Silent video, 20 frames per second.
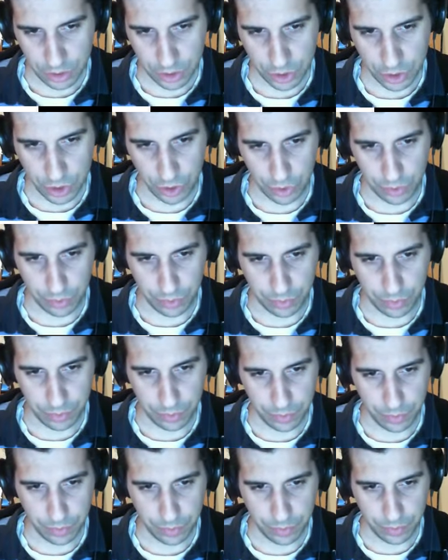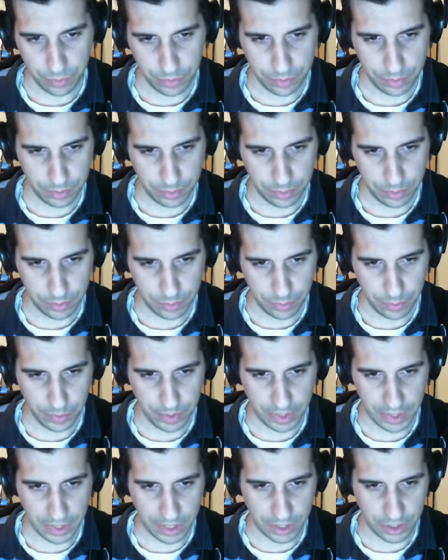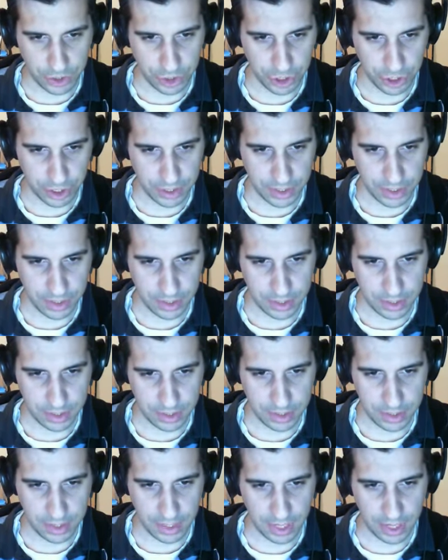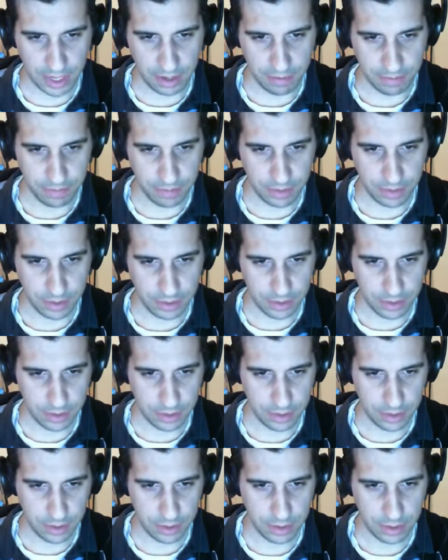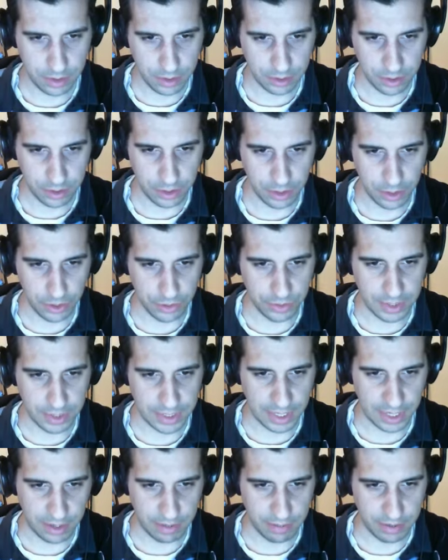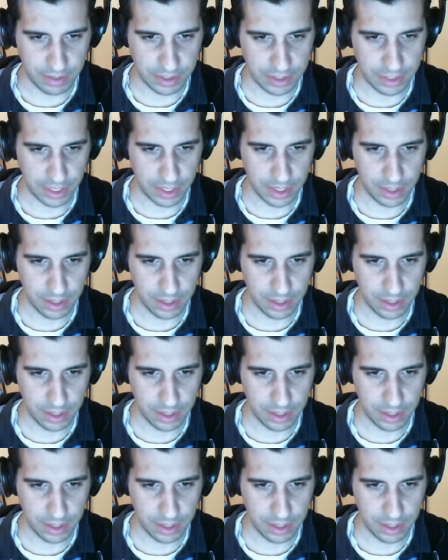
so we can just save our load save. Sorry.